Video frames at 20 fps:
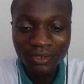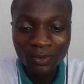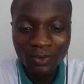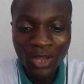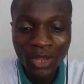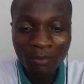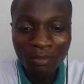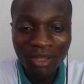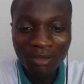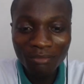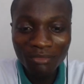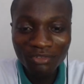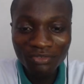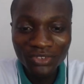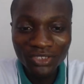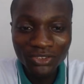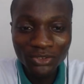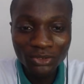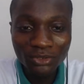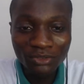Why am I
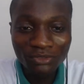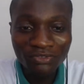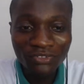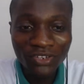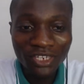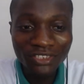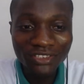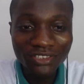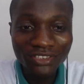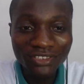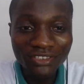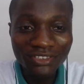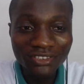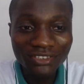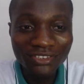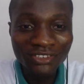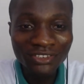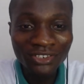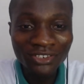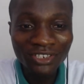moving so fast?
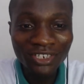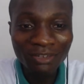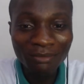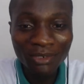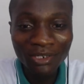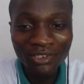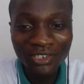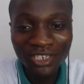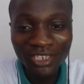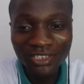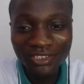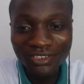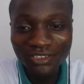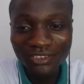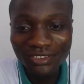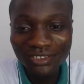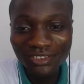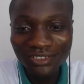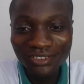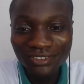Sorry about that.